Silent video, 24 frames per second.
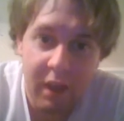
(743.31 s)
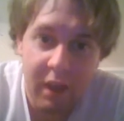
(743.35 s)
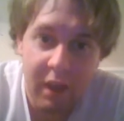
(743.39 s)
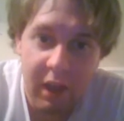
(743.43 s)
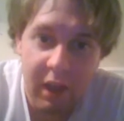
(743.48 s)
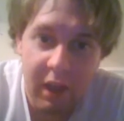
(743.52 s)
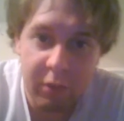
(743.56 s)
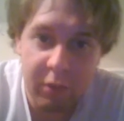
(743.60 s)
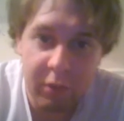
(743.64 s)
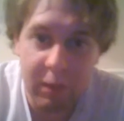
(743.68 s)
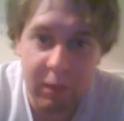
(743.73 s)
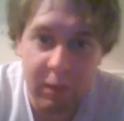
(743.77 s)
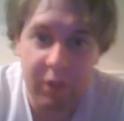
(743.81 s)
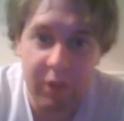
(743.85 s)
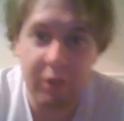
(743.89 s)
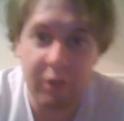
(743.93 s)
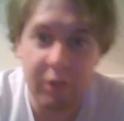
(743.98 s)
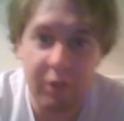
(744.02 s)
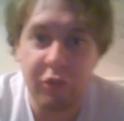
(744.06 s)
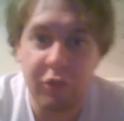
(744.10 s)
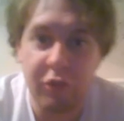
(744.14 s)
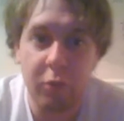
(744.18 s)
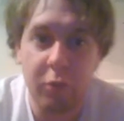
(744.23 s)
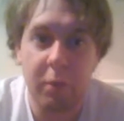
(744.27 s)
as well as
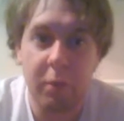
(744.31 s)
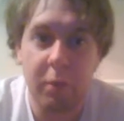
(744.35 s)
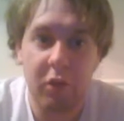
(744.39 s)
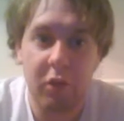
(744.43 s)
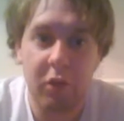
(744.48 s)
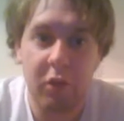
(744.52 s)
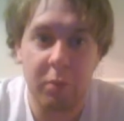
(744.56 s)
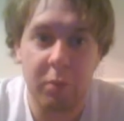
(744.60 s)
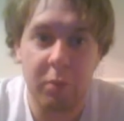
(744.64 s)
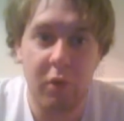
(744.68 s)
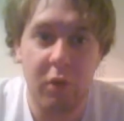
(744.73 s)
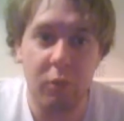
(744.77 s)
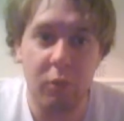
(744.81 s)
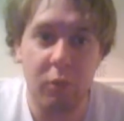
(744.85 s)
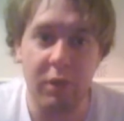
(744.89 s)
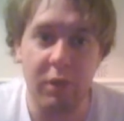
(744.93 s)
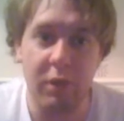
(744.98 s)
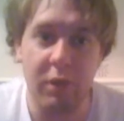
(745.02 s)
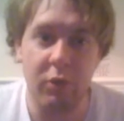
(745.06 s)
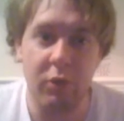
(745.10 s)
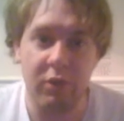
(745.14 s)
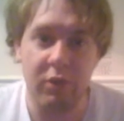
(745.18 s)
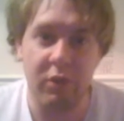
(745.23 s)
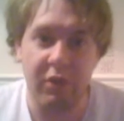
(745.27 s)
a jukebox mode where
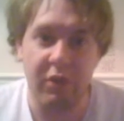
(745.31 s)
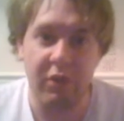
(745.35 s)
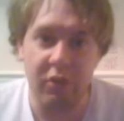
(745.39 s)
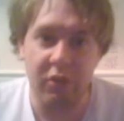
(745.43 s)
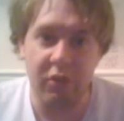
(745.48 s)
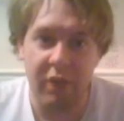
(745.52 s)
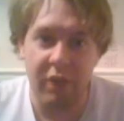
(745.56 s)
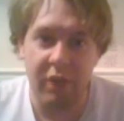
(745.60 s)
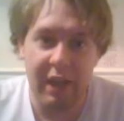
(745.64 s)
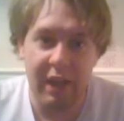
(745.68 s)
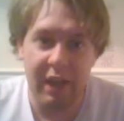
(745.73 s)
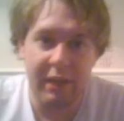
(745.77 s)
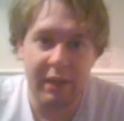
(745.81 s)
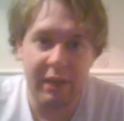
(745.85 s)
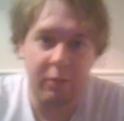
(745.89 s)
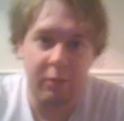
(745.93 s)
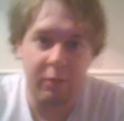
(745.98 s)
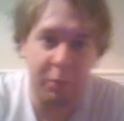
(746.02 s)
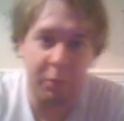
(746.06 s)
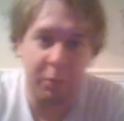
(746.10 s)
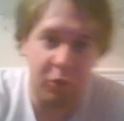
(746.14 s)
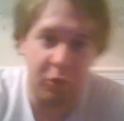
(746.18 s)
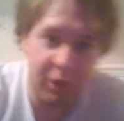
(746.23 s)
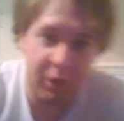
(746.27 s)
you could listen to any of
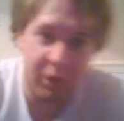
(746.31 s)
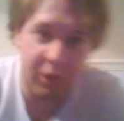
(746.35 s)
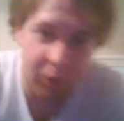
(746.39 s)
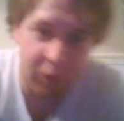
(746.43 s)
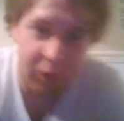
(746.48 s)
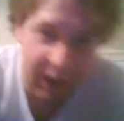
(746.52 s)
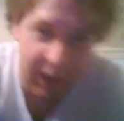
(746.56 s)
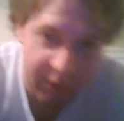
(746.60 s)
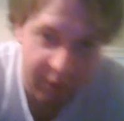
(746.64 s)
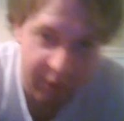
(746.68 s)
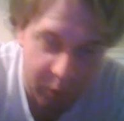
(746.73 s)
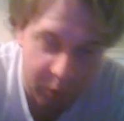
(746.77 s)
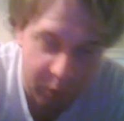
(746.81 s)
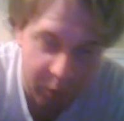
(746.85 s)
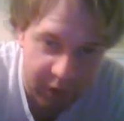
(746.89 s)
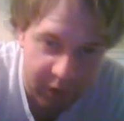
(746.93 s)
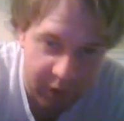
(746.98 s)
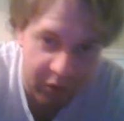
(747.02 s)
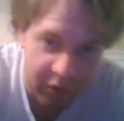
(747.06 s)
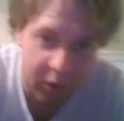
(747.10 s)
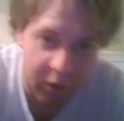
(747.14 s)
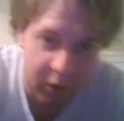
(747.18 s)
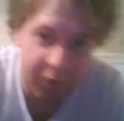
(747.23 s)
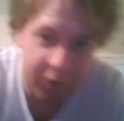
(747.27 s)
the music tracks,
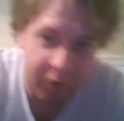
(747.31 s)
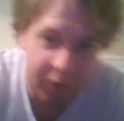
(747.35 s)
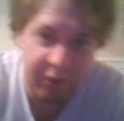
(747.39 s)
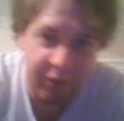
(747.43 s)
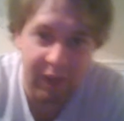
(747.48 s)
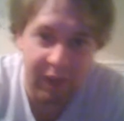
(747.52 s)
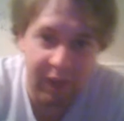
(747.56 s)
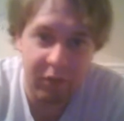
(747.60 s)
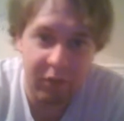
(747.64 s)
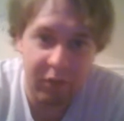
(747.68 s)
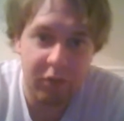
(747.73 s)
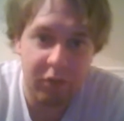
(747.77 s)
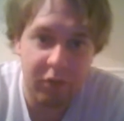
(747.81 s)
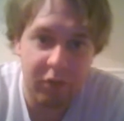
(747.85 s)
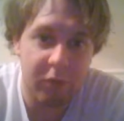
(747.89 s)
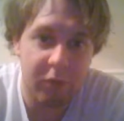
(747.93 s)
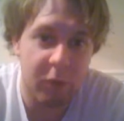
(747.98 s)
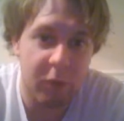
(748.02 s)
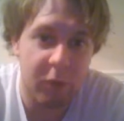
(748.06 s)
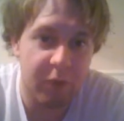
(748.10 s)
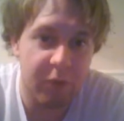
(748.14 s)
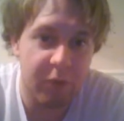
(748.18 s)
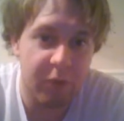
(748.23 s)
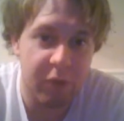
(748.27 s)
which are standards
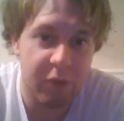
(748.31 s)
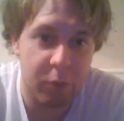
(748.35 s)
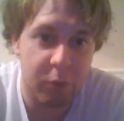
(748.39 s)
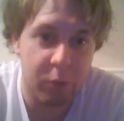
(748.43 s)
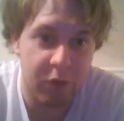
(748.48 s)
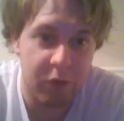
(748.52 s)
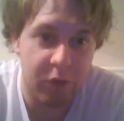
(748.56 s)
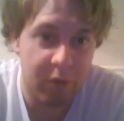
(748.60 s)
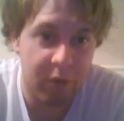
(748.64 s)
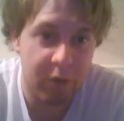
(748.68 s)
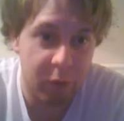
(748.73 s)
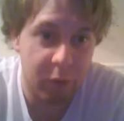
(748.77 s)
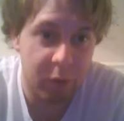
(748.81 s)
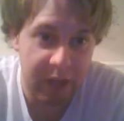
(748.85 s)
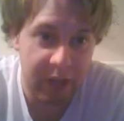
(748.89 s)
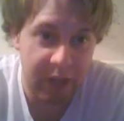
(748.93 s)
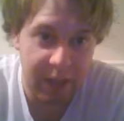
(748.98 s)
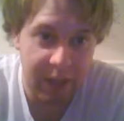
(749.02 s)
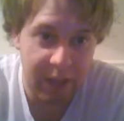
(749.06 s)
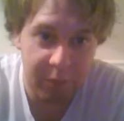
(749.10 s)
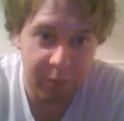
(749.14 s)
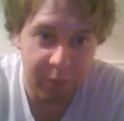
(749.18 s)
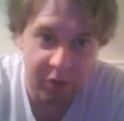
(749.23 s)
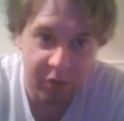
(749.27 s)
for visual novel
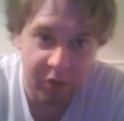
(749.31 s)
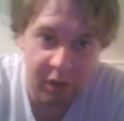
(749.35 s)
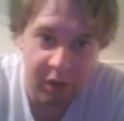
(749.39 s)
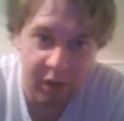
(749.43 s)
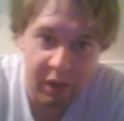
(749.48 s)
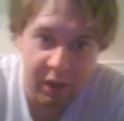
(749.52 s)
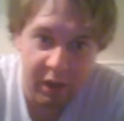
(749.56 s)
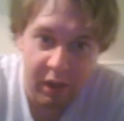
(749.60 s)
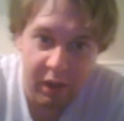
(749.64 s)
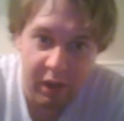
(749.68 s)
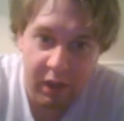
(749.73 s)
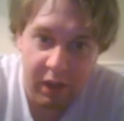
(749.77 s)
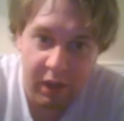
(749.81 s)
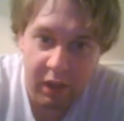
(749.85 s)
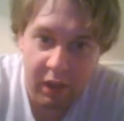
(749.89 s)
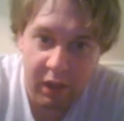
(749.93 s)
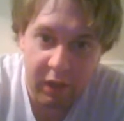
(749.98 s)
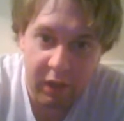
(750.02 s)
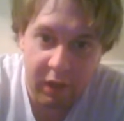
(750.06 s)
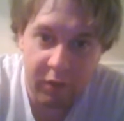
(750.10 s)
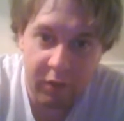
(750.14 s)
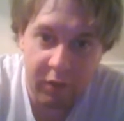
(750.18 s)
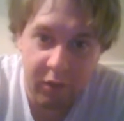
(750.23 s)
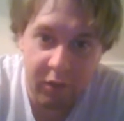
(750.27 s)
games.
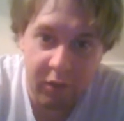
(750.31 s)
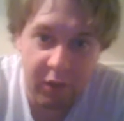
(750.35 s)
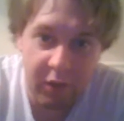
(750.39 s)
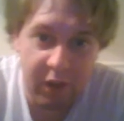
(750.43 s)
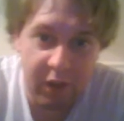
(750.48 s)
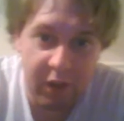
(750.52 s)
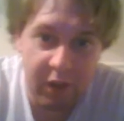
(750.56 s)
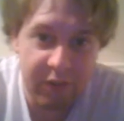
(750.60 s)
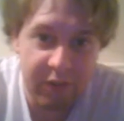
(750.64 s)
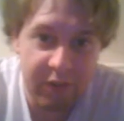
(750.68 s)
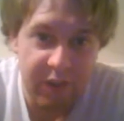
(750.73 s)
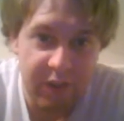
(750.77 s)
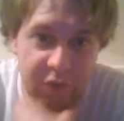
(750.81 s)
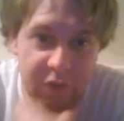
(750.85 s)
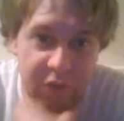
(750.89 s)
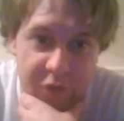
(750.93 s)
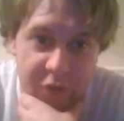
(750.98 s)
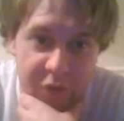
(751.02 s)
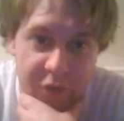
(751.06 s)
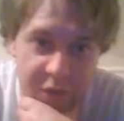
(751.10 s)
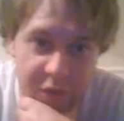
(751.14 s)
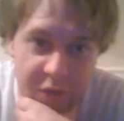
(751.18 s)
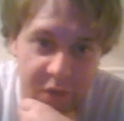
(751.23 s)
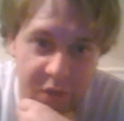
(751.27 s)
Another
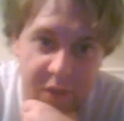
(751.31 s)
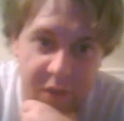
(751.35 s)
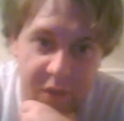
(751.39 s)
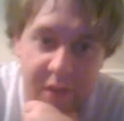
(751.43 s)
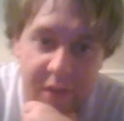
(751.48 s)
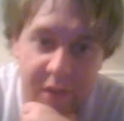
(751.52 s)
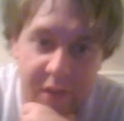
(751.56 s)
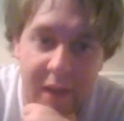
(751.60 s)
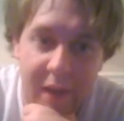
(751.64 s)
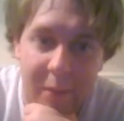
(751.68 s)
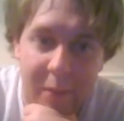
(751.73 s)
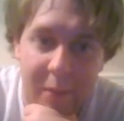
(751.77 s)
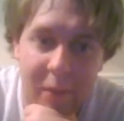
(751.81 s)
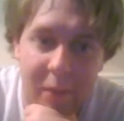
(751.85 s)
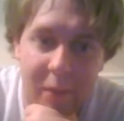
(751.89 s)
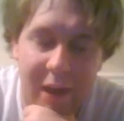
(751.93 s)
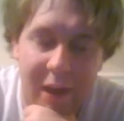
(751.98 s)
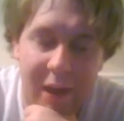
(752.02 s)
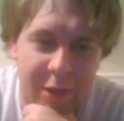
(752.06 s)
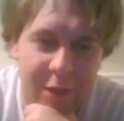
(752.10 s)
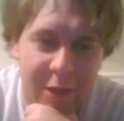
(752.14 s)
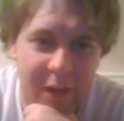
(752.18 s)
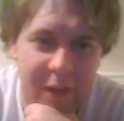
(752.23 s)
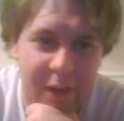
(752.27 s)
addition that
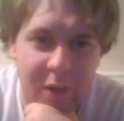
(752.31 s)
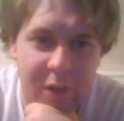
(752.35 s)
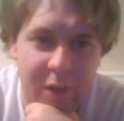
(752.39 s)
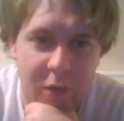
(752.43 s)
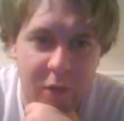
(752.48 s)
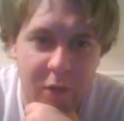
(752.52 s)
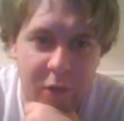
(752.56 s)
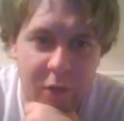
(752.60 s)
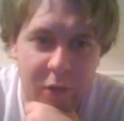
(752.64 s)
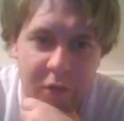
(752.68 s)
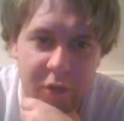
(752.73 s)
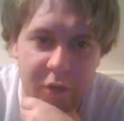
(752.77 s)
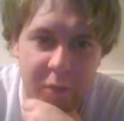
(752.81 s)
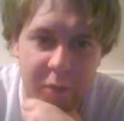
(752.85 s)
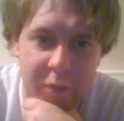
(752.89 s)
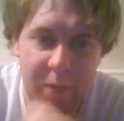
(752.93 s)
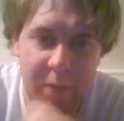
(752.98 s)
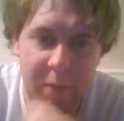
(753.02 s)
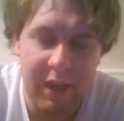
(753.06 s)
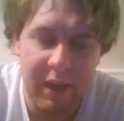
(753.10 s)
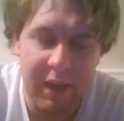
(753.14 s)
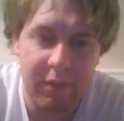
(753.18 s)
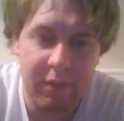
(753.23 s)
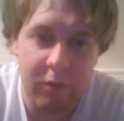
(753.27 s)
I think could have
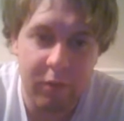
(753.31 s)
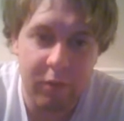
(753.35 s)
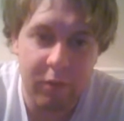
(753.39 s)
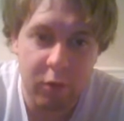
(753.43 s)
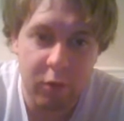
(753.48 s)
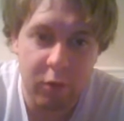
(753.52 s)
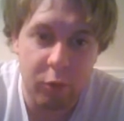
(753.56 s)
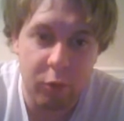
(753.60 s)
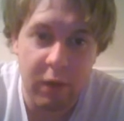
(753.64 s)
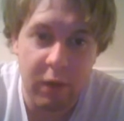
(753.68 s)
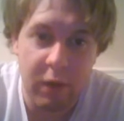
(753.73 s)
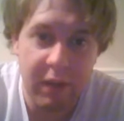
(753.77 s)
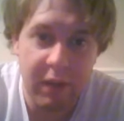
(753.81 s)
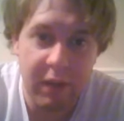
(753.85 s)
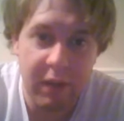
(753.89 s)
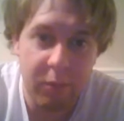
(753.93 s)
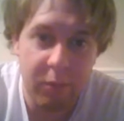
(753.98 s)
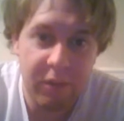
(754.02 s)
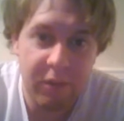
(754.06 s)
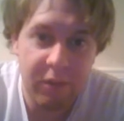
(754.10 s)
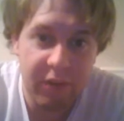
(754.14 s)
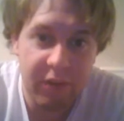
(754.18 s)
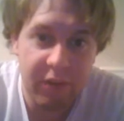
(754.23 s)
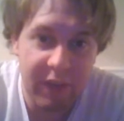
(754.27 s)
been great
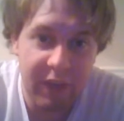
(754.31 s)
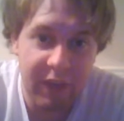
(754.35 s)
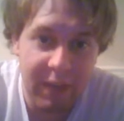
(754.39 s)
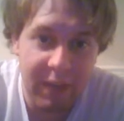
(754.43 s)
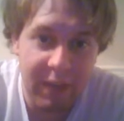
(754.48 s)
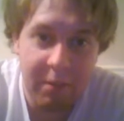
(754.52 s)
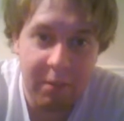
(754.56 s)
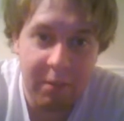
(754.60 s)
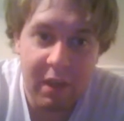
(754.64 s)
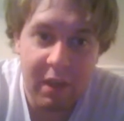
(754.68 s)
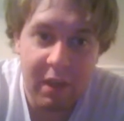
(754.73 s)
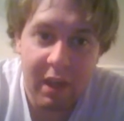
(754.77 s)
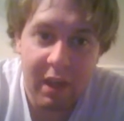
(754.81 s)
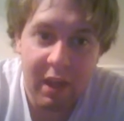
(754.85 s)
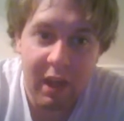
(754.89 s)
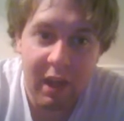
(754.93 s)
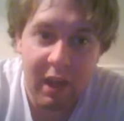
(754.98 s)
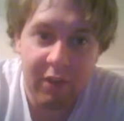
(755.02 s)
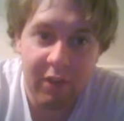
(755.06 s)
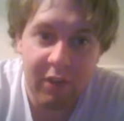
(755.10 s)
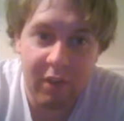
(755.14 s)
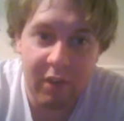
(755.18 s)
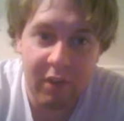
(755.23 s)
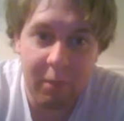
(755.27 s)
with this game is